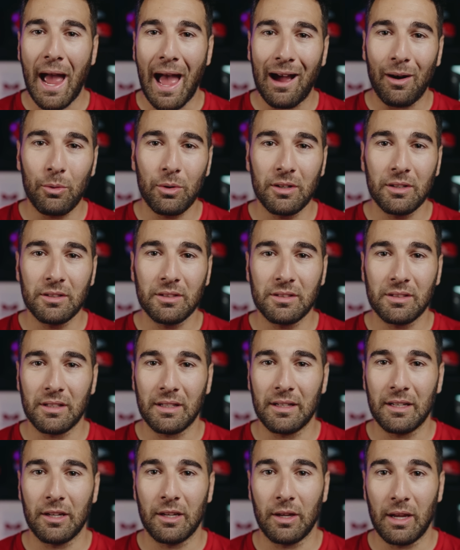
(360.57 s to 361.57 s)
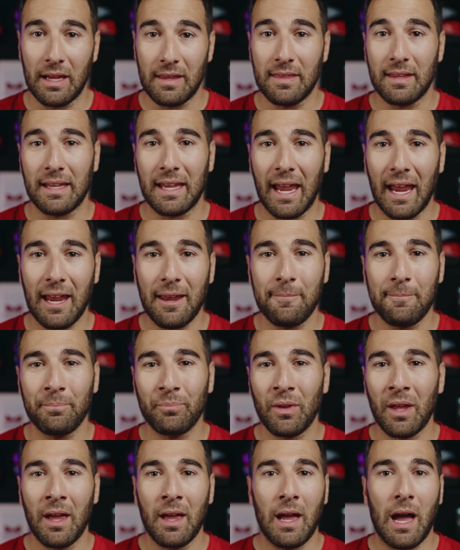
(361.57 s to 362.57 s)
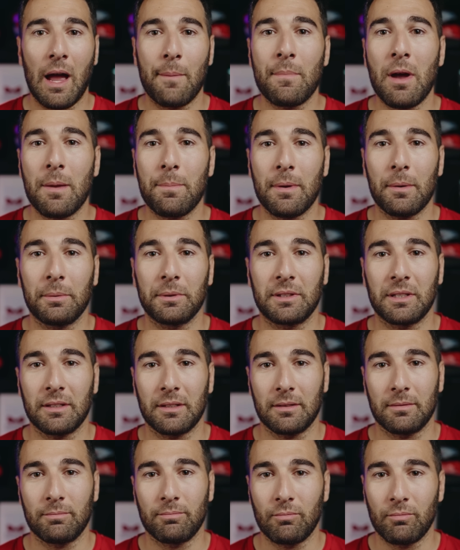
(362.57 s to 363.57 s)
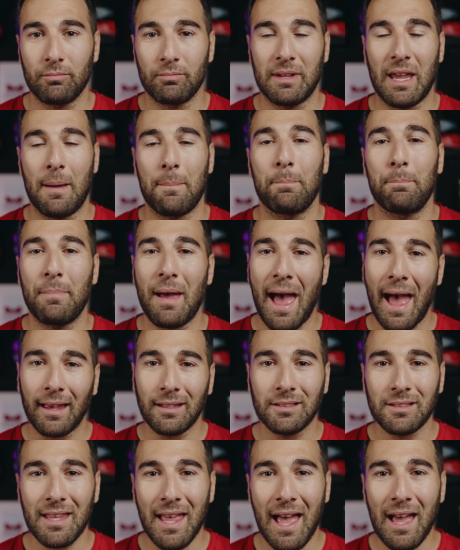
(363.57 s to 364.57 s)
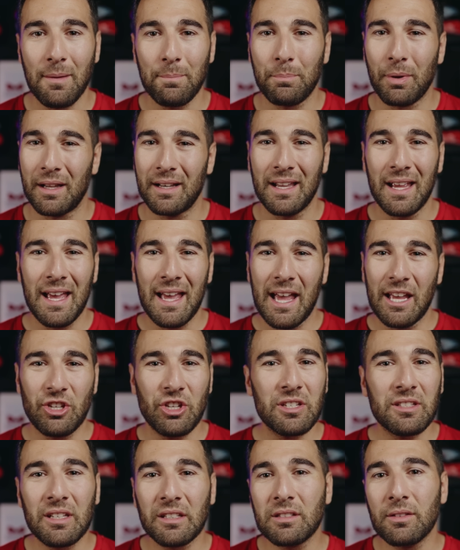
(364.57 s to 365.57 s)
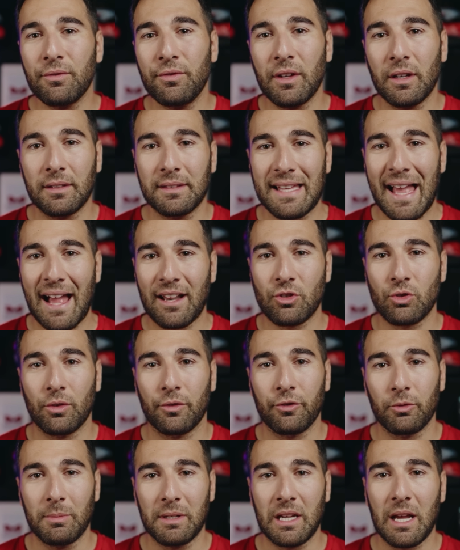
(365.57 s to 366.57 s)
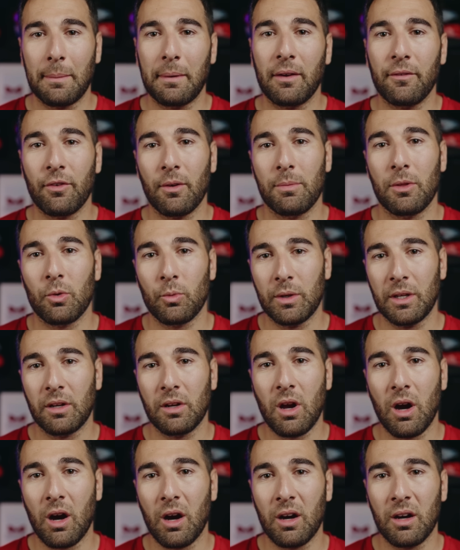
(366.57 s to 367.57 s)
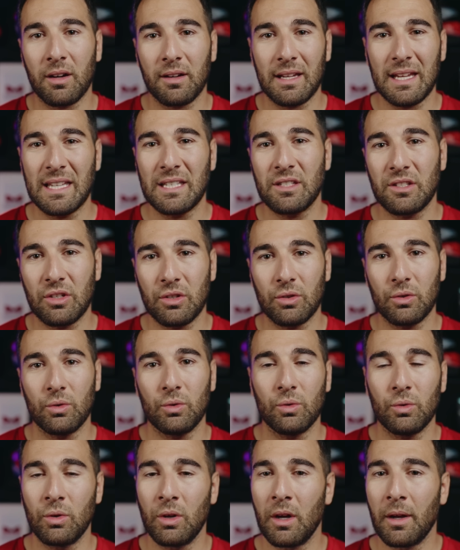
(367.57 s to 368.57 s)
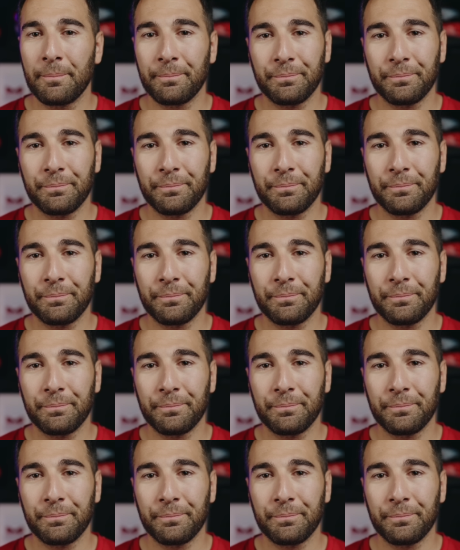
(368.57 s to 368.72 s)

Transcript: hours in the game, I might be able to get past that, but it just doesn't feel natural for me coming from the real car into